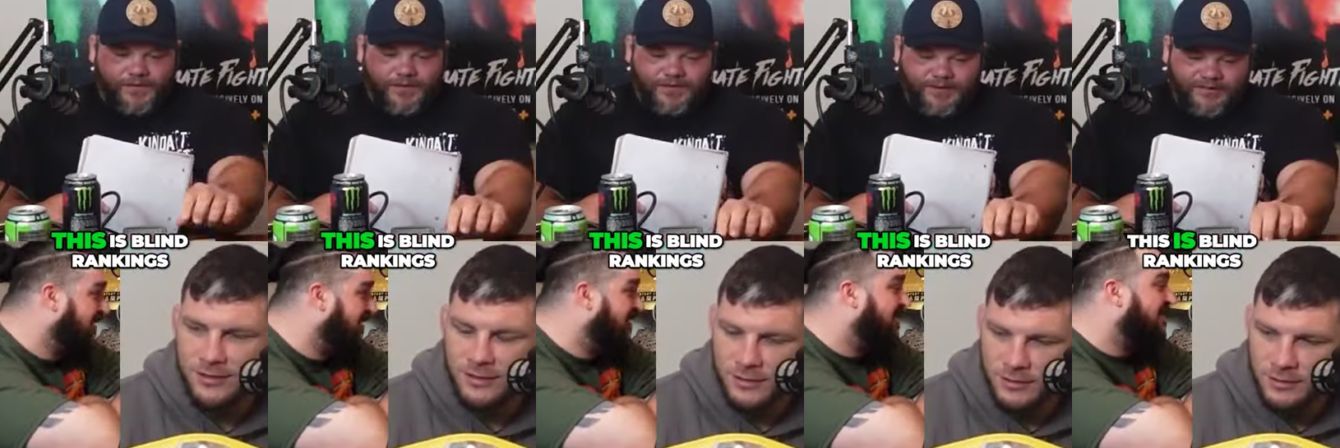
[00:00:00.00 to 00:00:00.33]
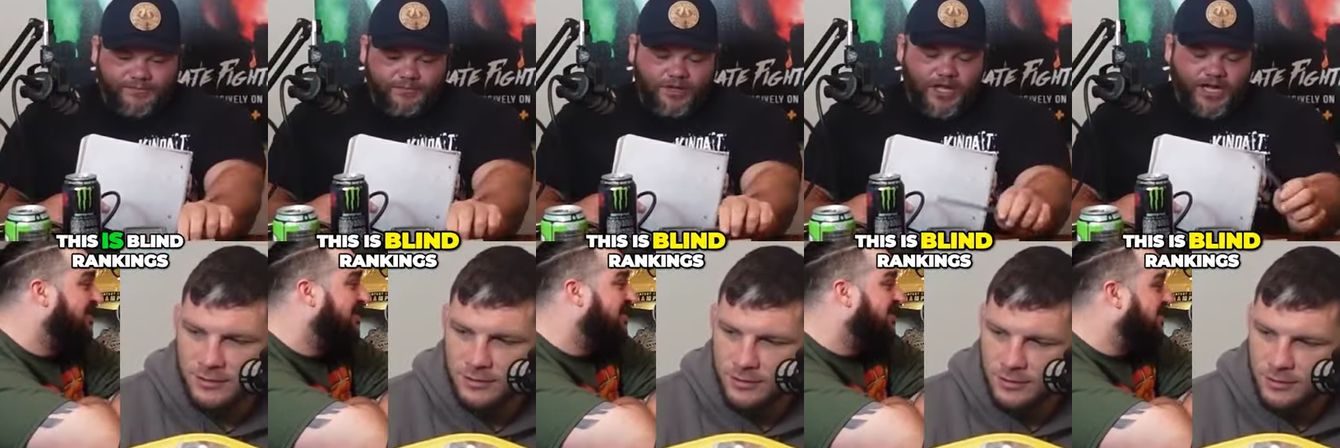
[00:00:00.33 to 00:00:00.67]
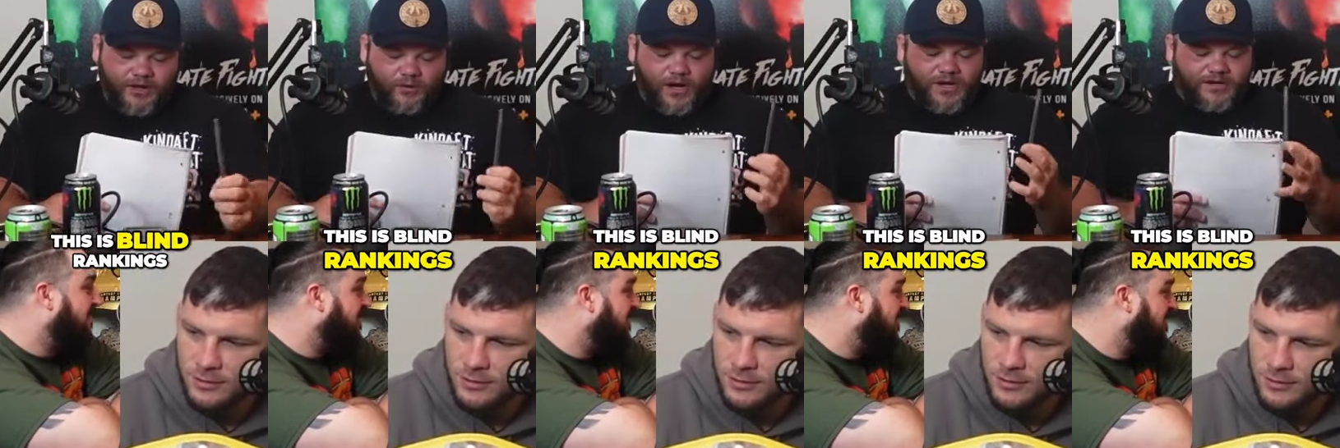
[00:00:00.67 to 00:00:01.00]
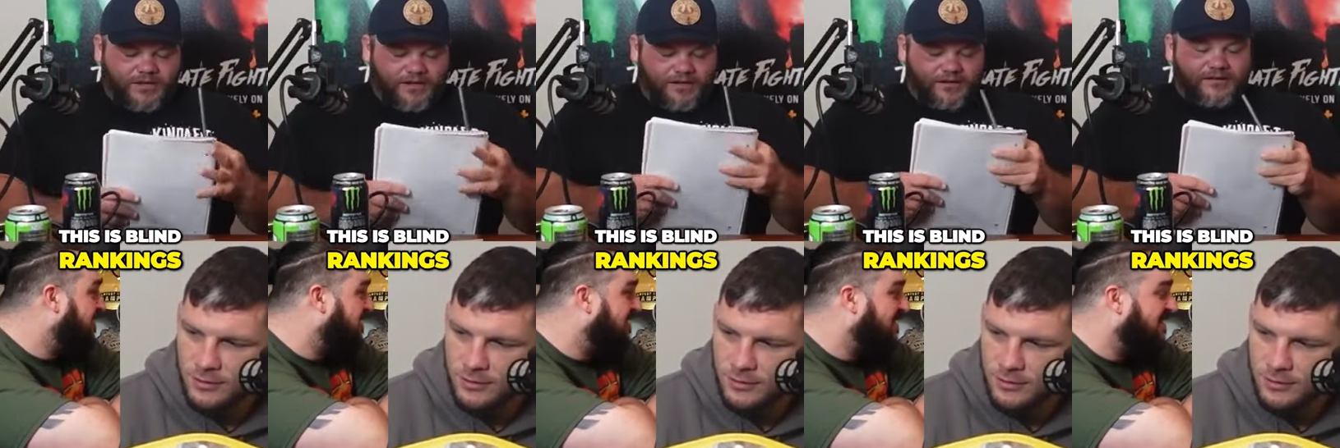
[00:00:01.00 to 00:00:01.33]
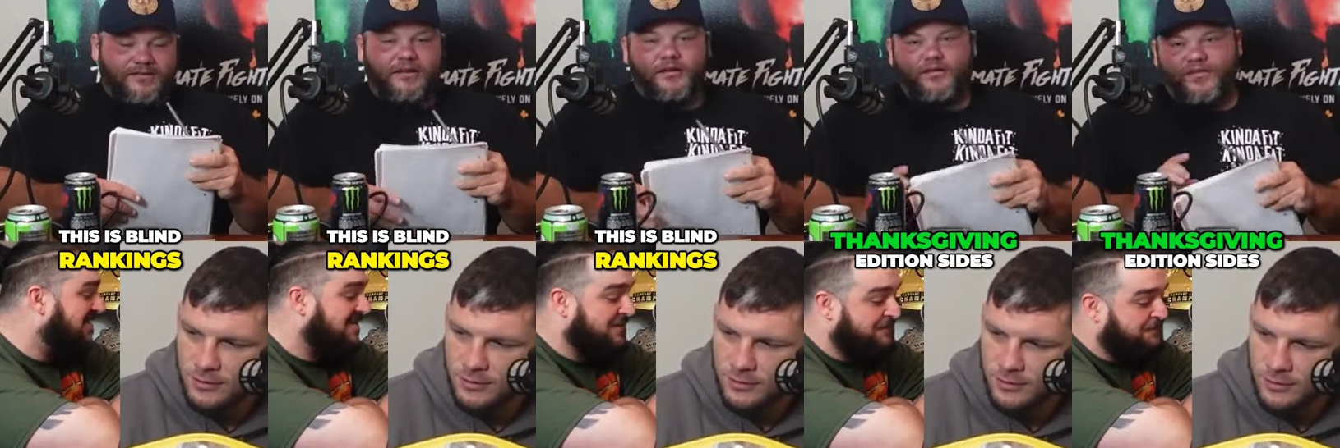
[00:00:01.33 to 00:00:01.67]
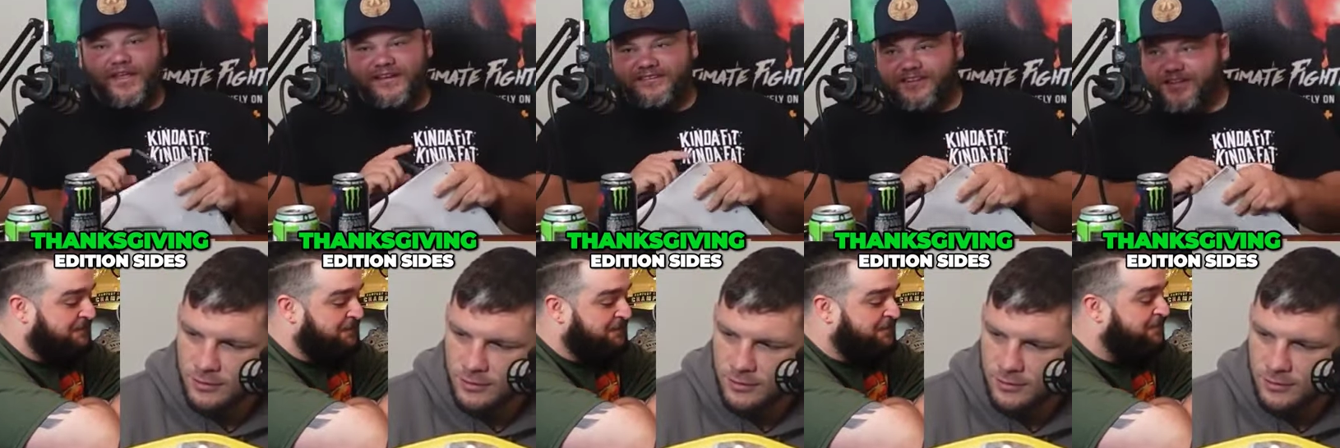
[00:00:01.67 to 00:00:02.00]
Speaker 1: This is Blind Rankings
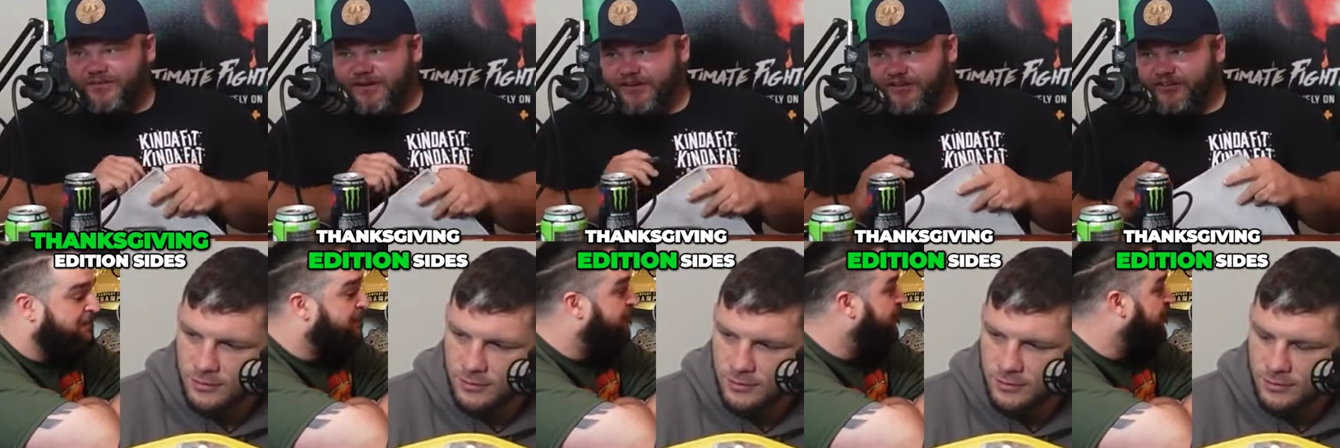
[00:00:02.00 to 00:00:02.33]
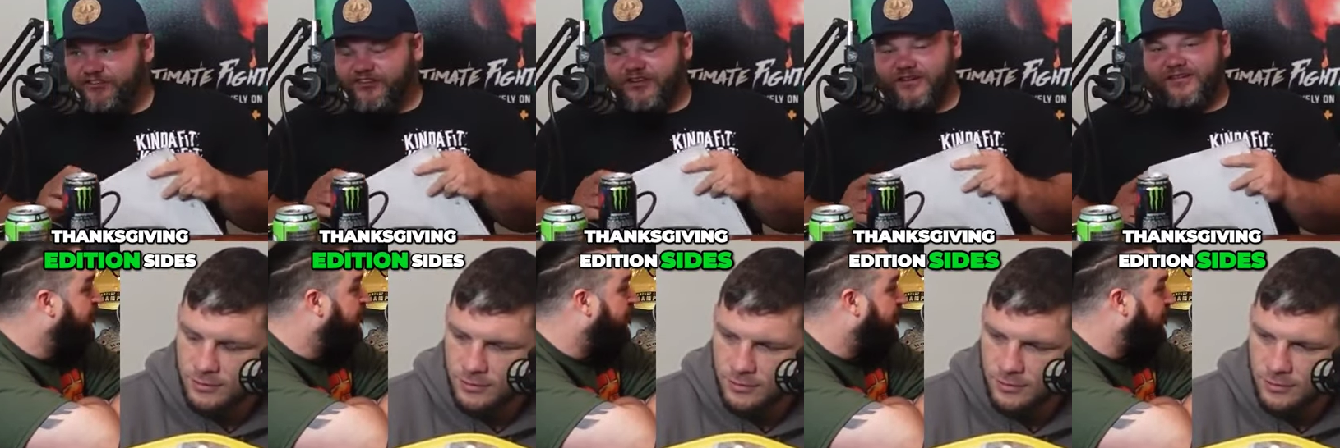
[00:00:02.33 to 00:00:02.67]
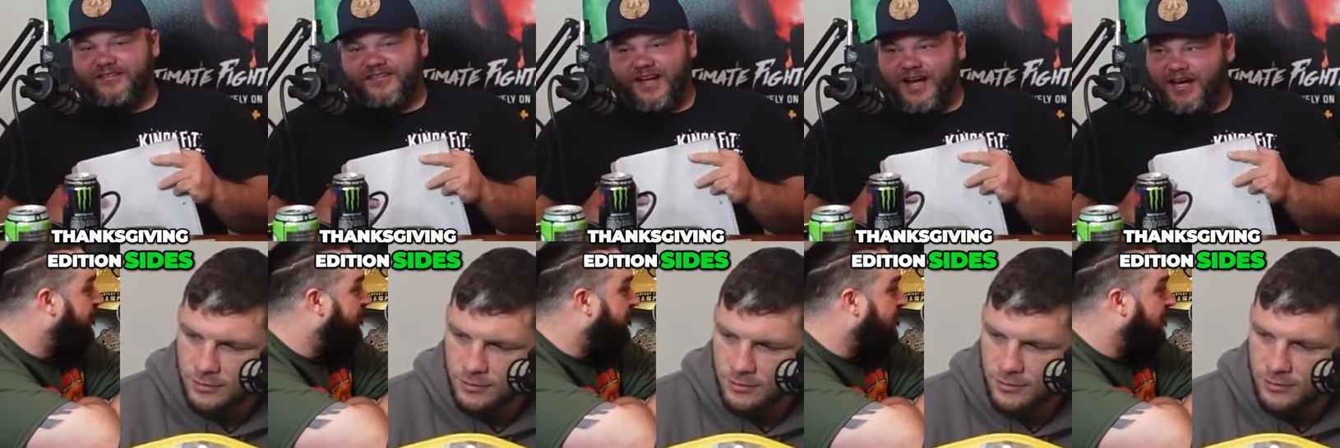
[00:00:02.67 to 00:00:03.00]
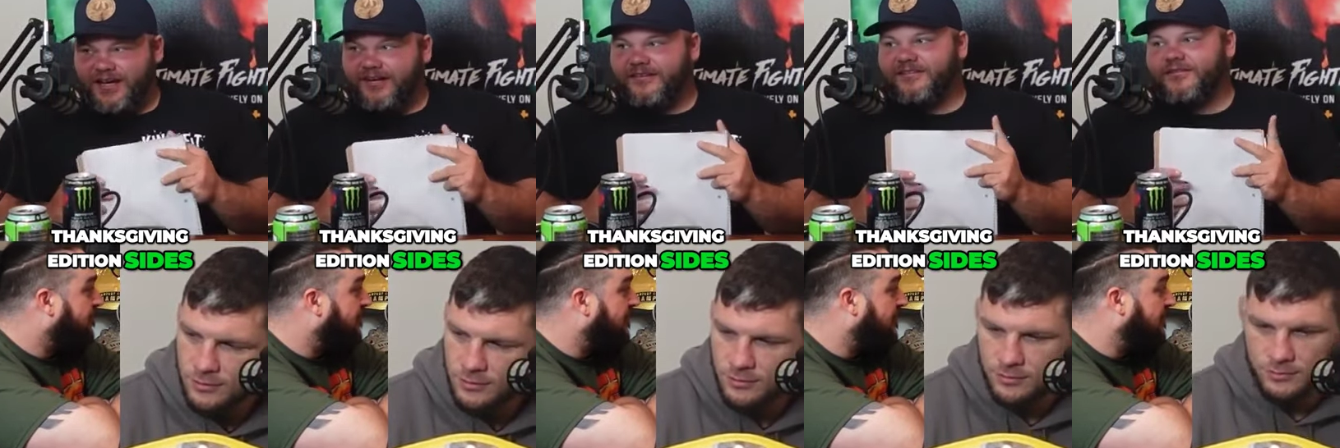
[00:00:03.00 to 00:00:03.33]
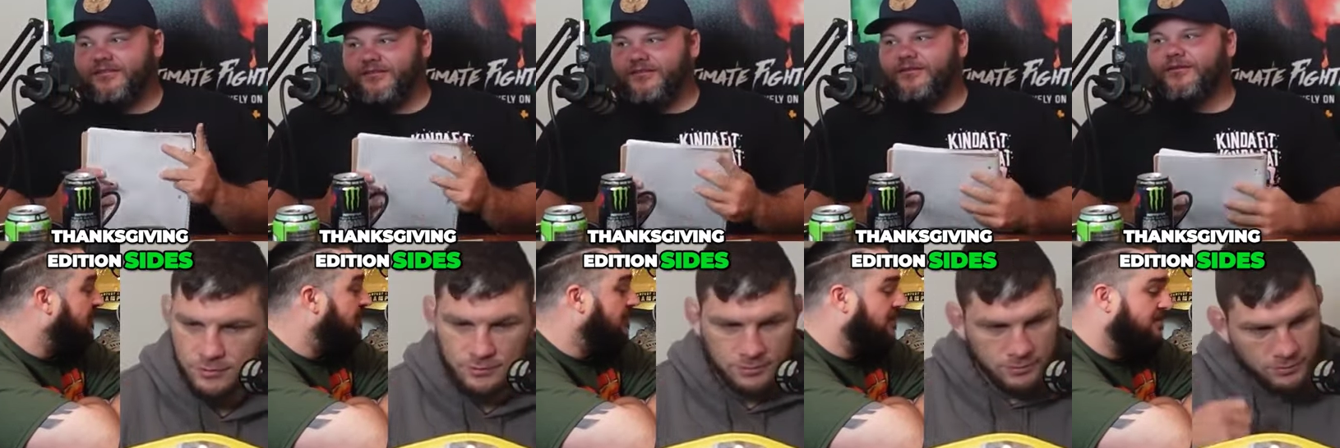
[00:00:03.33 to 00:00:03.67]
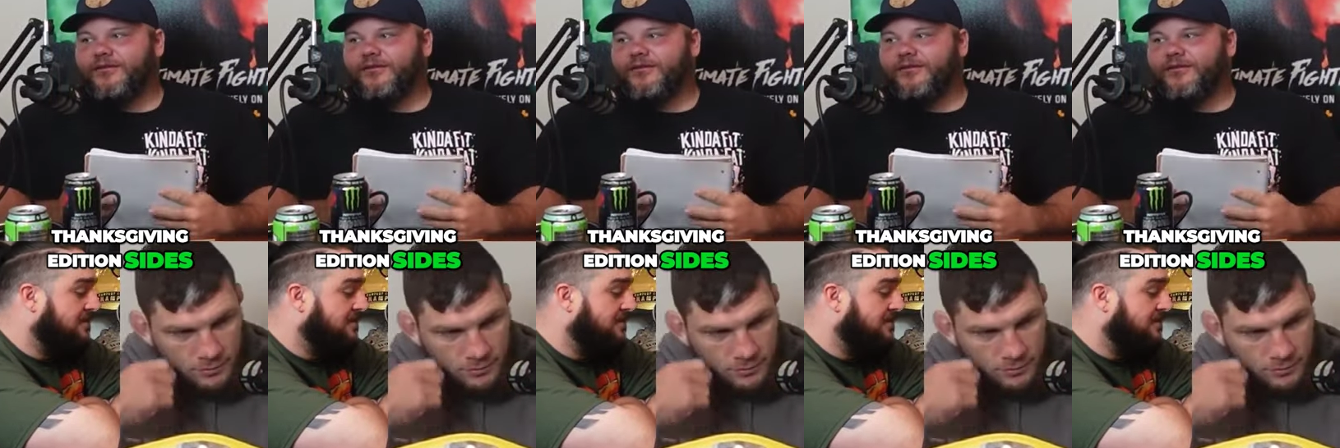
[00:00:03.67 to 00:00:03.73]
Thanksgiving Edition sides.